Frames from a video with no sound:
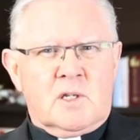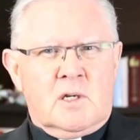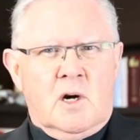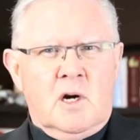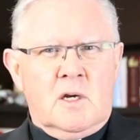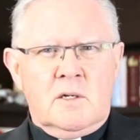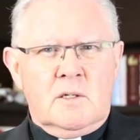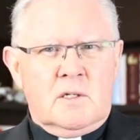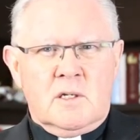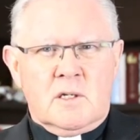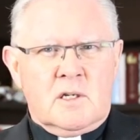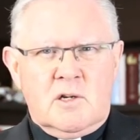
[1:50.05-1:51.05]
God
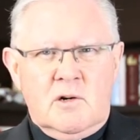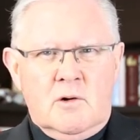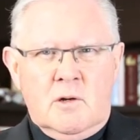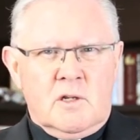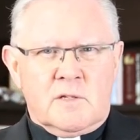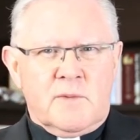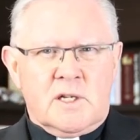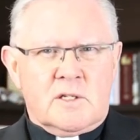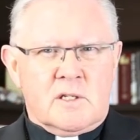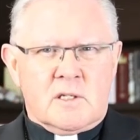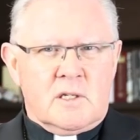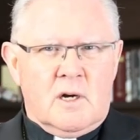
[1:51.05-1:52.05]
can call as
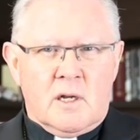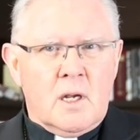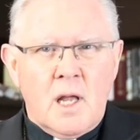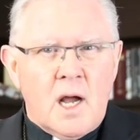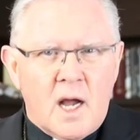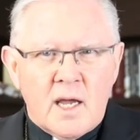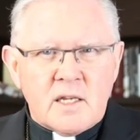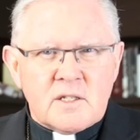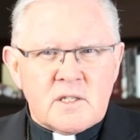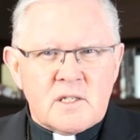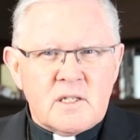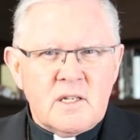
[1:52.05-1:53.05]
much as God
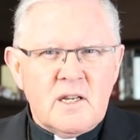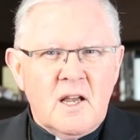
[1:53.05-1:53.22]
likes,